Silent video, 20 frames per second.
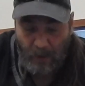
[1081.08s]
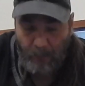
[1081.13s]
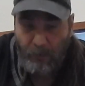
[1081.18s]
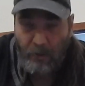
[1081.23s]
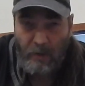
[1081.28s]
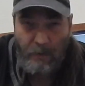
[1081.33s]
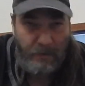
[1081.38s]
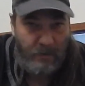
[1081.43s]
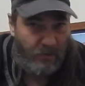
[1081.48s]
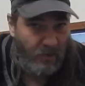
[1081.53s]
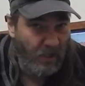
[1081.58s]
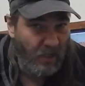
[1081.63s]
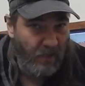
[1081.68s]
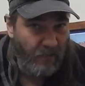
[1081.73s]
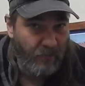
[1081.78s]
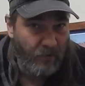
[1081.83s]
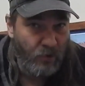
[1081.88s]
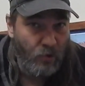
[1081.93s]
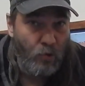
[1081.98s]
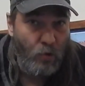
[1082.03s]
I'd probably try to
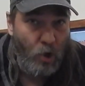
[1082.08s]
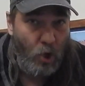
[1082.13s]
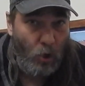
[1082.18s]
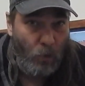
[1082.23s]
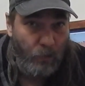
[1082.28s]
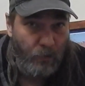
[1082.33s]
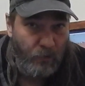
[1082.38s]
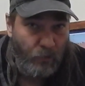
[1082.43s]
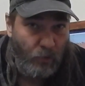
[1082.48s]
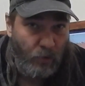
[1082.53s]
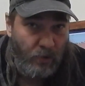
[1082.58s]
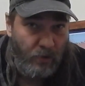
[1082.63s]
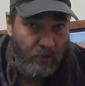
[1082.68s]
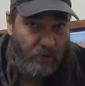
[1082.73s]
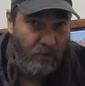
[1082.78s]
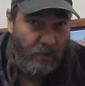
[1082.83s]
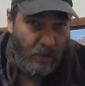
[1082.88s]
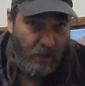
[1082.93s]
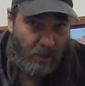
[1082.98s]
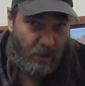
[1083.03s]
have two homes,
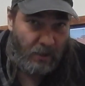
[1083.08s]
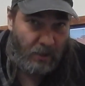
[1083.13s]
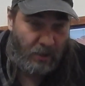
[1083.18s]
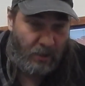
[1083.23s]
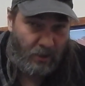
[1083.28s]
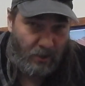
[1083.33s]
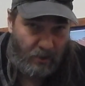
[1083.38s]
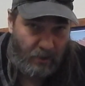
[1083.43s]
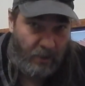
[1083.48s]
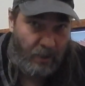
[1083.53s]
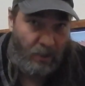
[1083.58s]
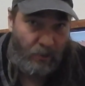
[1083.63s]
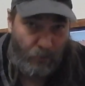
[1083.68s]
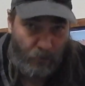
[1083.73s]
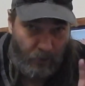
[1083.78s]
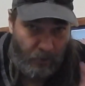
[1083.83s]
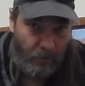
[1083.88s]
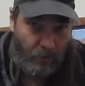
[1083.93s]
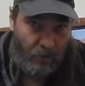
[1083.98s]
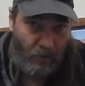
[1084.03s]
one in LA
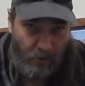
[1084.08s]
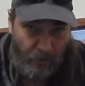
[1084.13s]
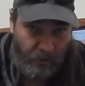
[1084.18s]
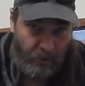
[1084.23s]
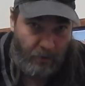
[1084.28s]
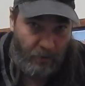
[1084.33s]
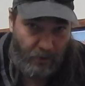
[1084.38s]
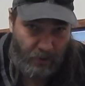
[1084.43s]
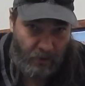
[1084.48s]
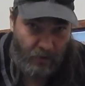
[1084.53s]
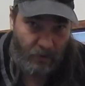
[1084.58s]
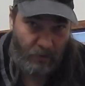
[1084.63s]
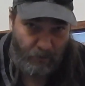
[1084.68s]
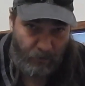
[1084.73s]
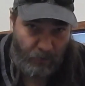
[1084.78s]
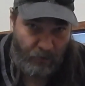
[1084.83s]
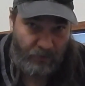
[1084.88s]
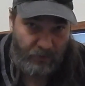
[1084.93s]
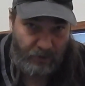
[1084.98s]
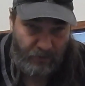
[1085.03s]
where
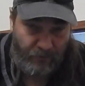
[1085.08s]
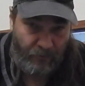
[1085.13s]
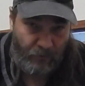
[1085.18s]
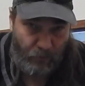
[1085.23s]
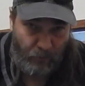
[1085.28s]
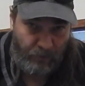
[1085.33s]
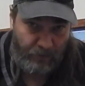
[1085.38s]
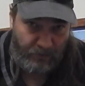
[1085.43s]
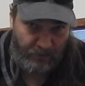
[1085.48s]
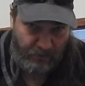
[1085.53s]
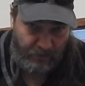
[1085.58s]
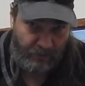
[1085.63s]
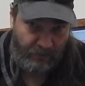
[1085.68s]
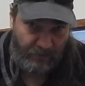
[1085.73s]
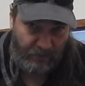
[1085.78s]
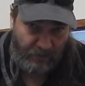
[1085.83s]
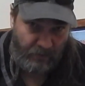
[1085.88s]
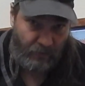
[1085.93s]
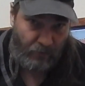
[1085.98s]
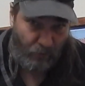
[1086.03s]
most of the film business
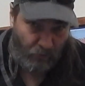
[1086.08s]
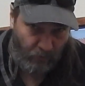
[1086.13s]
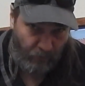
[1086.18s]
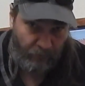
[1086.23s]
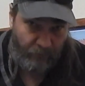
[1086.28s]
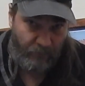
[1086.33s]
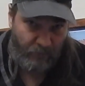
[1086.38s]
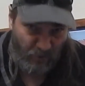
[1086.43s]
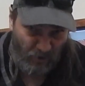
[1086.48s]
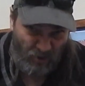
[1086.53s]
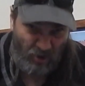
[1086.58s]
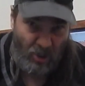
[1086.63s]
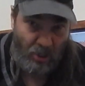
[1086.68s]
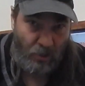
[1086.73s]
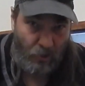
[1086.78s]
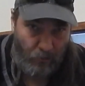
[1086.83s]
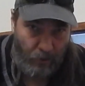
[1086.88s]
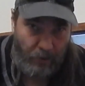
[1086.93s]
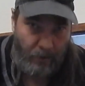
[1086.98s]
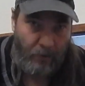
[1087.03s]
is sort of
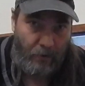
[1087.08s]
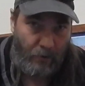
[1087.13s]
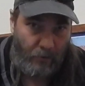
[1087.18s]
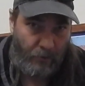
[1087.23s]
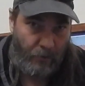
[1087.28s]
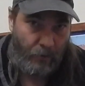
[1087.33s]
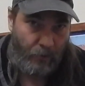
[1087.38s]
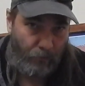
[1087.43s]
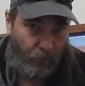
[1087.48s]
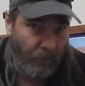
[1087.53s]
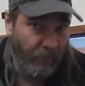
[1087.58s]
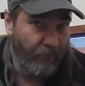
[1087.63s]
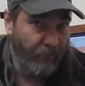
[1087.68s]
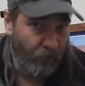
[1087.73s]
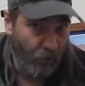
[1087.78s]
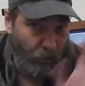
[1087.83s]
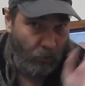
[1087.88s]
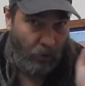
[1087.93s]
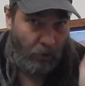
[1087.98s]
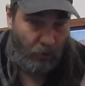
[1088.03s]
generated, although we
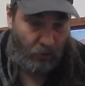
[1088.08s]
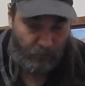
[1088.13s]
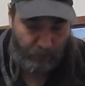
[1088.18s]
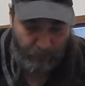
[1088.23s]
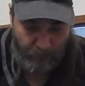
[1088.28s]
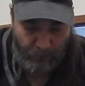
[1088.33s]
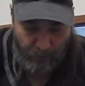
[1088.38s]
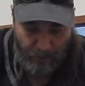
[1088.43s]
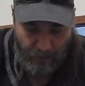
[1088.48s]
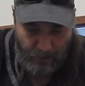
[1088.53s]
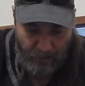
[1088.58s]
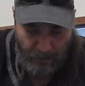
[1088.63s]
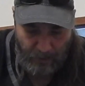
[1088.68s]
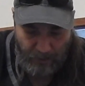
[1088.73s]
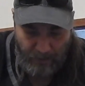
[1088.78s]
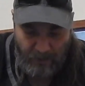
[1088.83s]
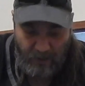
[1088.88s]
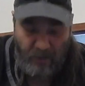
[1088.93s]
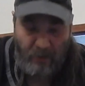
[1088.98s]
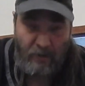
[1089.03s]
film all over.
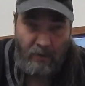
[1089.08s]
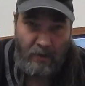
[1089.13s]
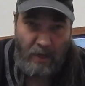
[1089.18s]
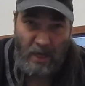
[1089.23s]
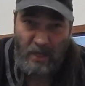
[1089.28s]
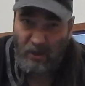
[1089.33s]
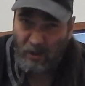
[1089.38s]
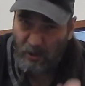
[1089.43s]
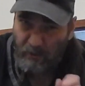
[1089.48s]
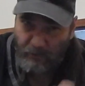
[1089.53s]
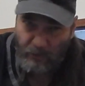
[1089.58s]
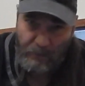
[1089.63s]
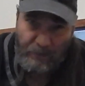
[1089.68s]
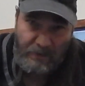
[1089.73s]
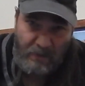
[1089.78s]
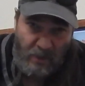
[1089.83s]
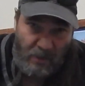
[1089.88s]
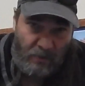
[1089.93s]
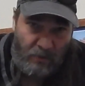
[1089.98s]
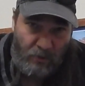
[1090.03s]
And then I love
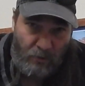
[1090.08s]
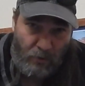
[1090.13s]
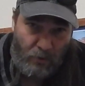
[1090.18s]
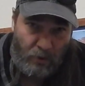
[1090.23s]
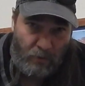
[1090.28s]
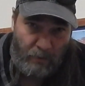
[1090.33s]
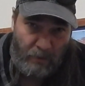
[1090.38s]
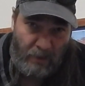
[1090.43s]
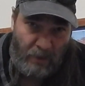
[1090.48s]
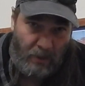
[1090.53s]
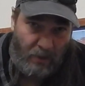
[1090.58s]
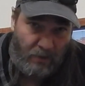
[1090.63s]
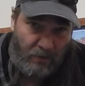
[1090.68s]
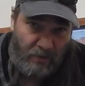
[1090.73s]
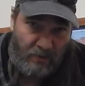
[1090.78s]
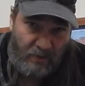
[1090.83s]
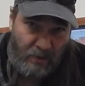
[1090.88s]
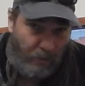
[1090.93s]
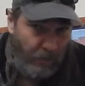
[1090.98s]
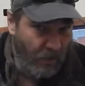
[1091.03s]
upstate New York, man.
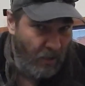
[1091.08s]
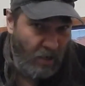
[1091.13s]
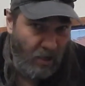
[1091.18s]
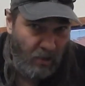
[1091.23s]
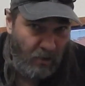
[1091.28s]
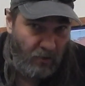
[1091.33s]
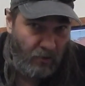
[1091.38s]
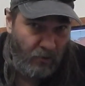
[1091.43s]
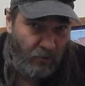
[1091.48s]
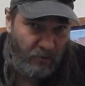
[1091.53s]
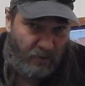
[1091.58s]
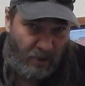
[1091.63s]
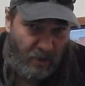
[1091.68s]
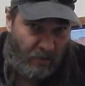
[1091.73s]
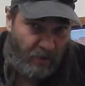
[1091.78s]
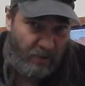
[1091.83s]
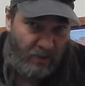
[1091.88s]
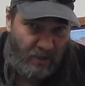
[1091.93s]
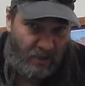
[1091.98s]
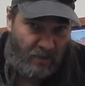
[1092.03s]
Sleepy Hollow,
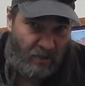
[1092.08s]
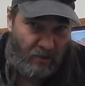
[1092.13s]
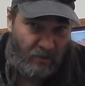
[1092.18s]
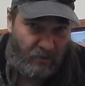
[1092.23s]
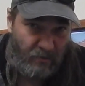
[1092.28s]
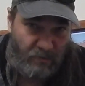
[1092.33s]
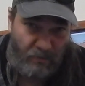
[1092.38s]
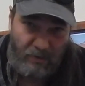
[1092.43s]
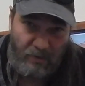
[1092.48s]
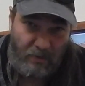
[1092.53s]
Tarrytown.